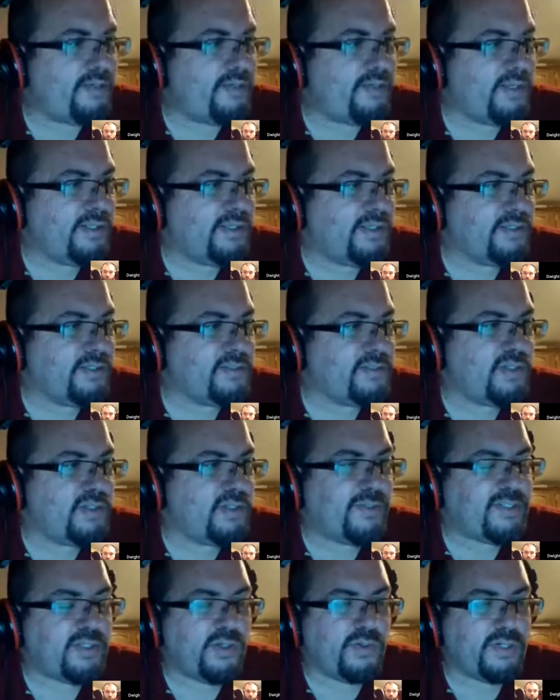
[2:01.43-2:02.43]
and there's so
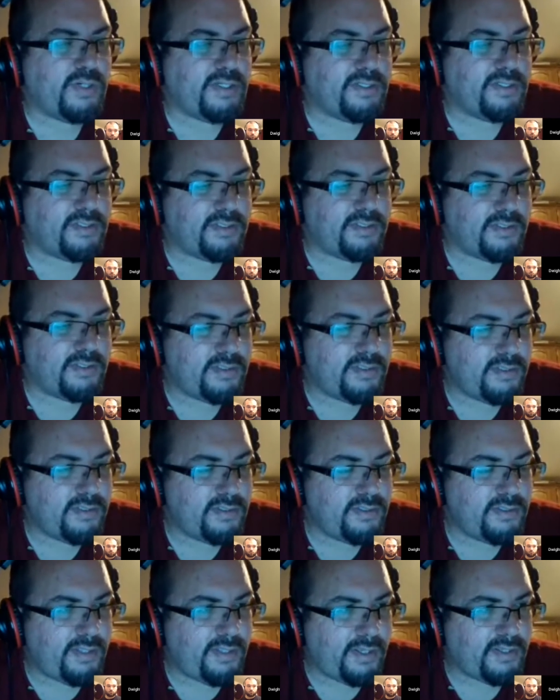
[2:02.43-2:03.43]
much noise.
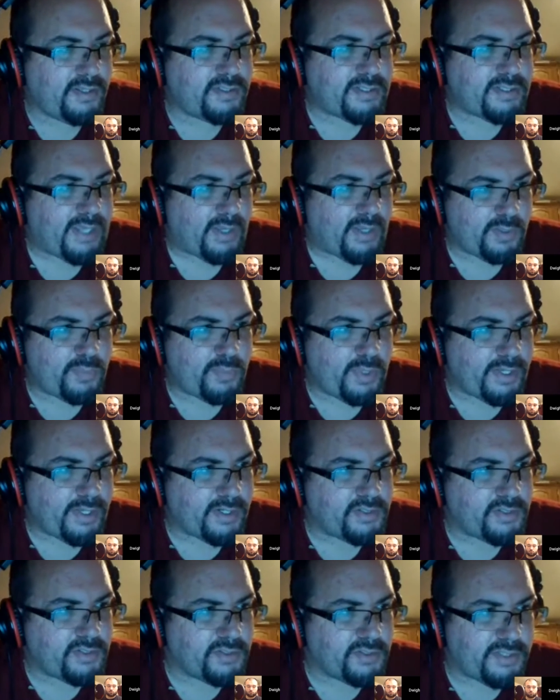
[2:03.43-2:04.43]
You scout the
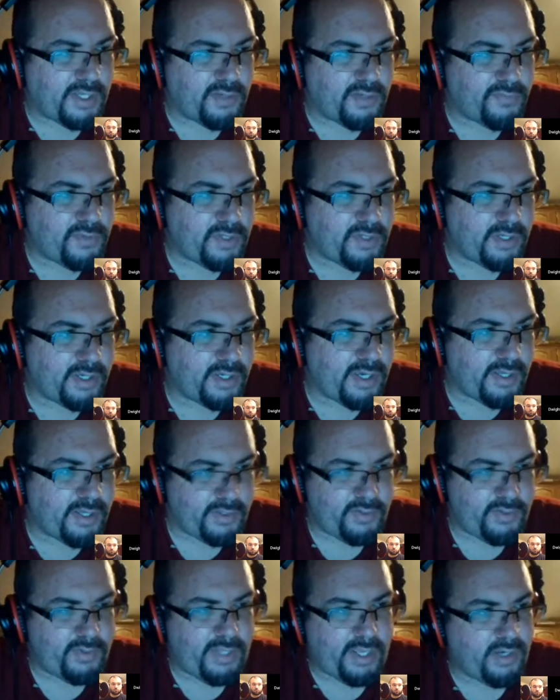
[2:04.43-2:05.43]
players yourself, you can cut
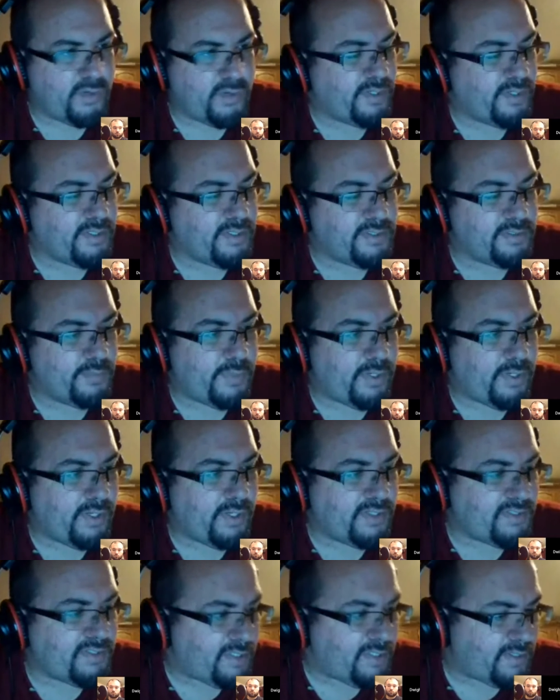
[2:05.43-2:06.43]
through that noise. I mean, you
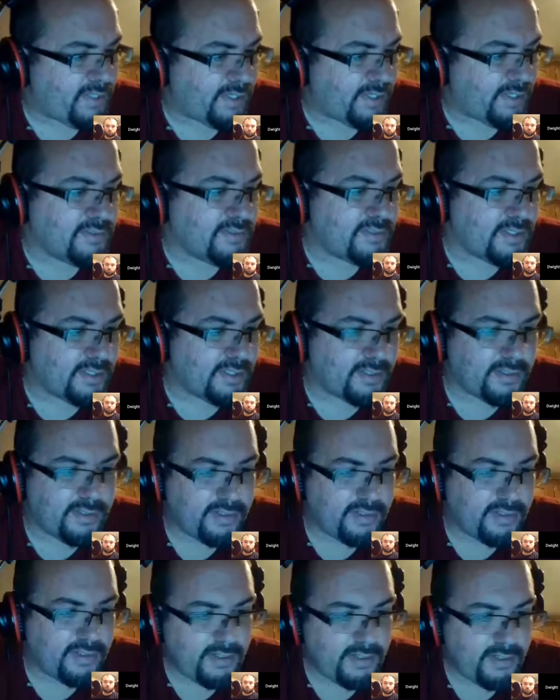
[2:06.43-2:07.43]
see things that
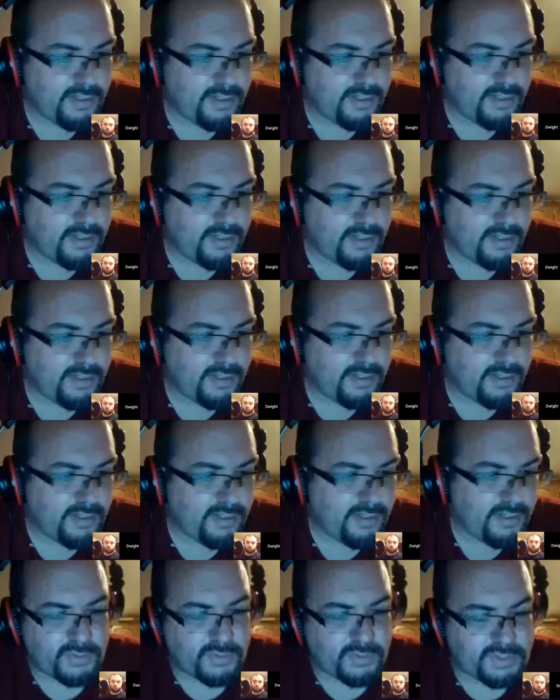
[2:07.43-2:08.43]
you
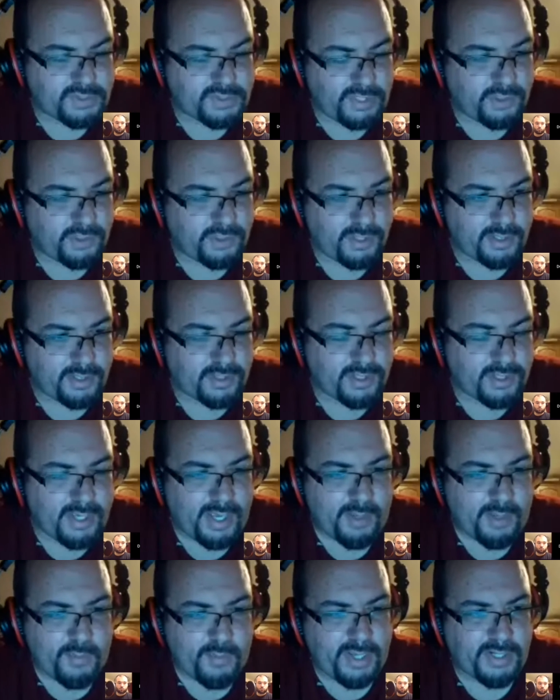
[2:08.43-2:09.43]
just don't see. Like the
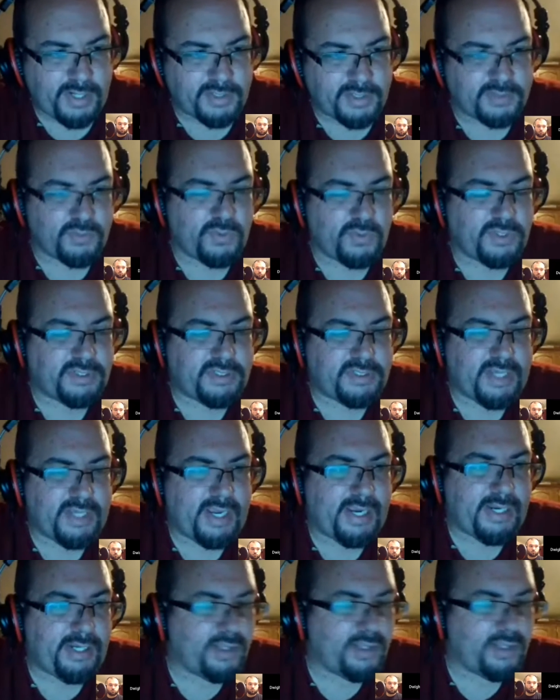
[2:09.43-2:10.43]
combine is one
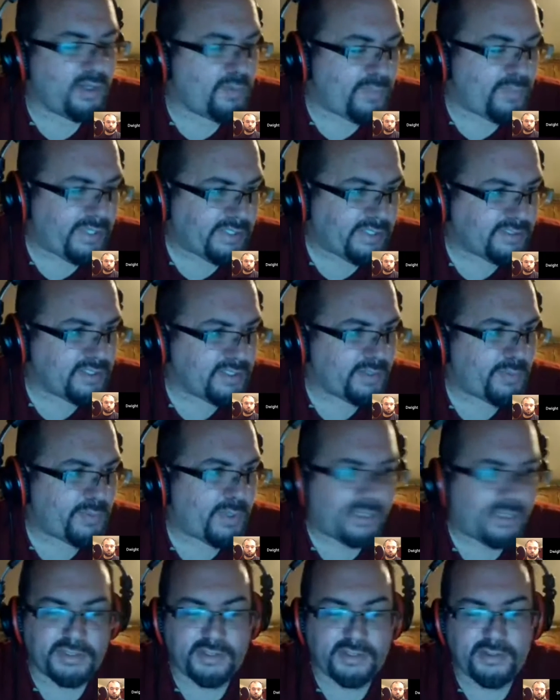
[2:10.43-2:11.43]
tiny little piece of the
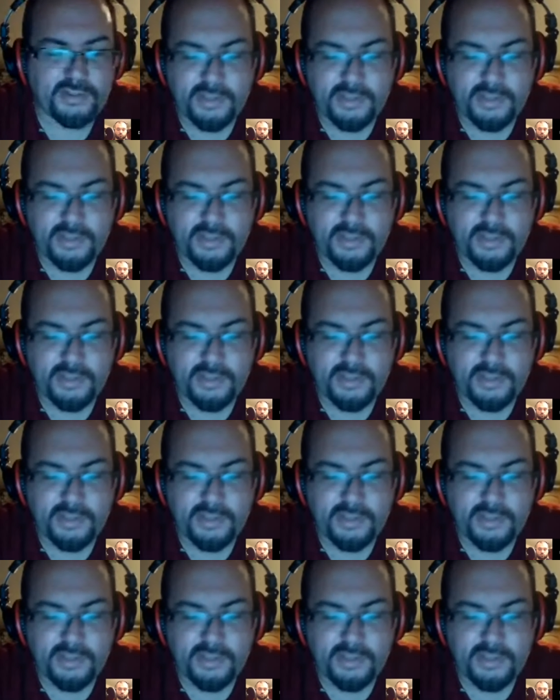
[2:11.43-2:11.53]
puzzle,